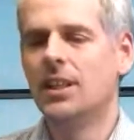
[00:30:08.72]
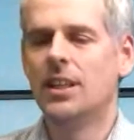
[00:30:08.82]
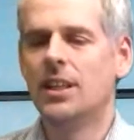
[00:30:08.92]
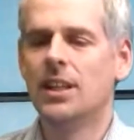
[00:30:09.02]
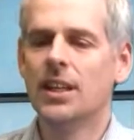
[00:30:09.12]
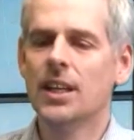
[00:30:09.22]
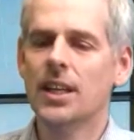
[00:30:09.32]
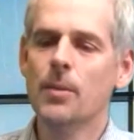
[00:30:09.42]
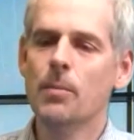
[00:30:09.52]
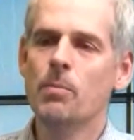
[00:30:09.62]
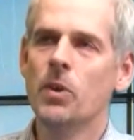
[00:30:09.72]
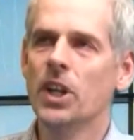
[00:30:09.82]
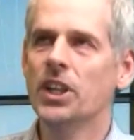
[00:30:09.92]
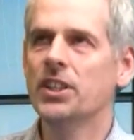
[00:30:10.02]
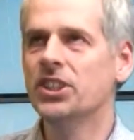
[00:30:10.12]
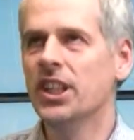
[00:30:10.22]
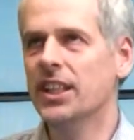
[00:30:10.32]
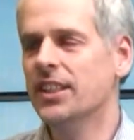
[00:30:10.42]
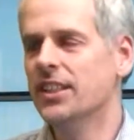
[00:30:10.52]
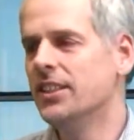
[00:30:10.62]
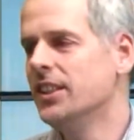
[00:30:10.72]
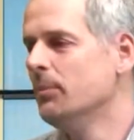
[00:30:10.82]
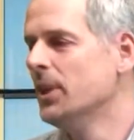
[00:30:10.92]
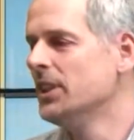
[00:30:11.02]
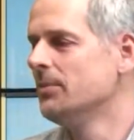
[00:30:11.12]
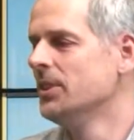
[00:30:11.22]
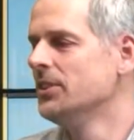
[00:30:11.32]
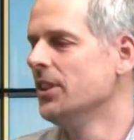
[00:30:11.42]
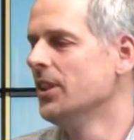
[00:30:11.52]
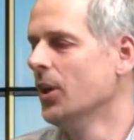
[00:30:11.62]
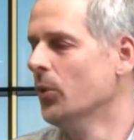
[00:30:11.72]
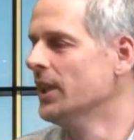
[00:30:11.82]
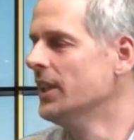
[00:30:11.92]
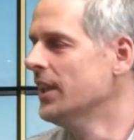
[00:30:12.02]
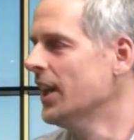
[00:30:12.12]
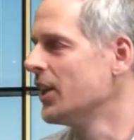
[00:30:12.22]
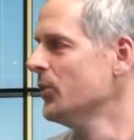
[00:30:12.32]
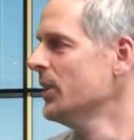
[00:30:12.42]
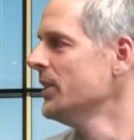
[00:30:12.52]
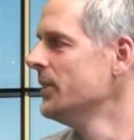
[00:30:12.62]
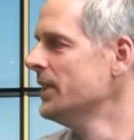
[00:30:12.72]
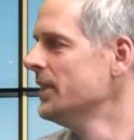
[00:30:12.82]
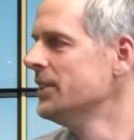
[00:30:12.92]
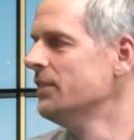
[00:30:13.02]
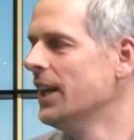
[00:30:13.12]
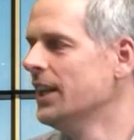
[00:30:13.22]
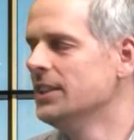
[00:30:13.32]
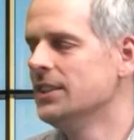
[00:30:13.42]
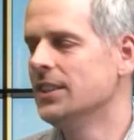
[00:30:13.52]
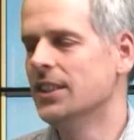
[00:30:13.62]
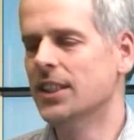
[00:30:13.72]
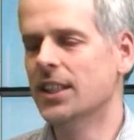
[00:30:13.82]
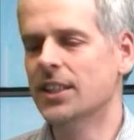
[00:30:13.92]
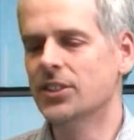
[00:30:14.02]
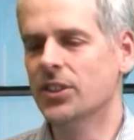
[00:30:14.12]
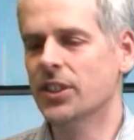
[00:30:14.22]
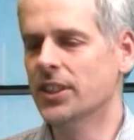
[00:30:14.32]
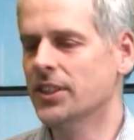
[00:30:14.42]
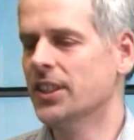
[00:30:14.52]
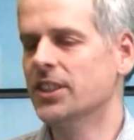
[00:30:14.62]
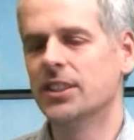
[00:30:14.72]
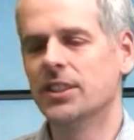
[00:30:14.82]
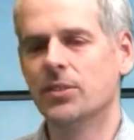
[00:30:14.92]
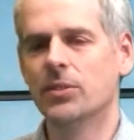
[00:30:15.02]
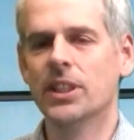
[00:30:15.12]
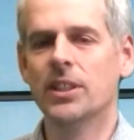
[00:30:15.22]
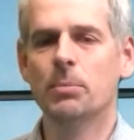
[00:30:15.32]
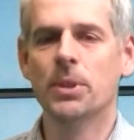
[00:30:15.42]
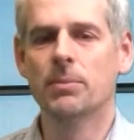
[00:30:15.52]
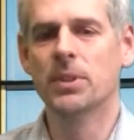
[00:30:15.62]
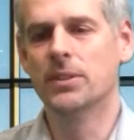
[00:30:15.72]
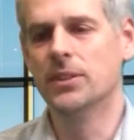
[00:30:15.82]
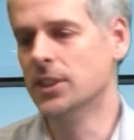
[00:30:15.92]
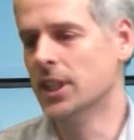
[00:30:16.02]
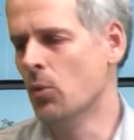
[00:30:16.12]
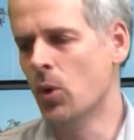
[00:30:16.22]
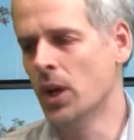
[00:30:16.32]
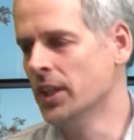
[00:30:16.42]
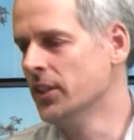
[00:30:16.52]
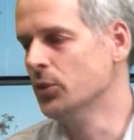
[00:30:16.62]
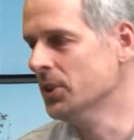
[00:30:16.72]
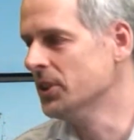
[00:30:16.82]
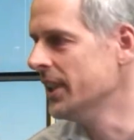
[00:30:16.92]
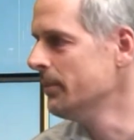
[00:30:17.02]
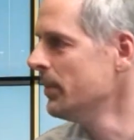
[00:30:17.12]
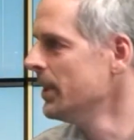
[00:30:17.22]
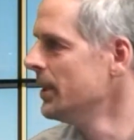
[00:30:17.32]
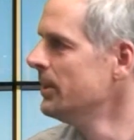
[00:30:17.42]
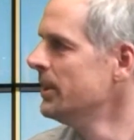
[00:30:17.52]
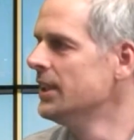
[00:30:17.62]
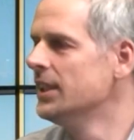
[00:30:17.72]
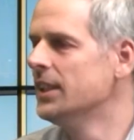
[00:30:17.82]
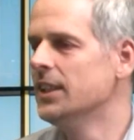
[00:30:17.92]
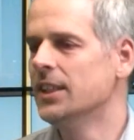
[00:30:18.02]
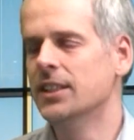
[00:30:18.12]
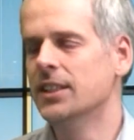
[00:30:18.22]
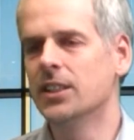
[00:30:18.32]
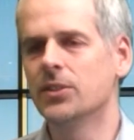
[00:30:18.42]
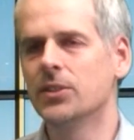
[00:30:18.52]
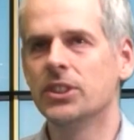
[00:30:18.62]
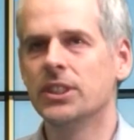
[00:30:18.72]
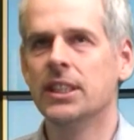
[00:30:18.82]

Well, the salinity measurements are really accurate with this device. So that's really between 1% and 2% maybe in accuracy.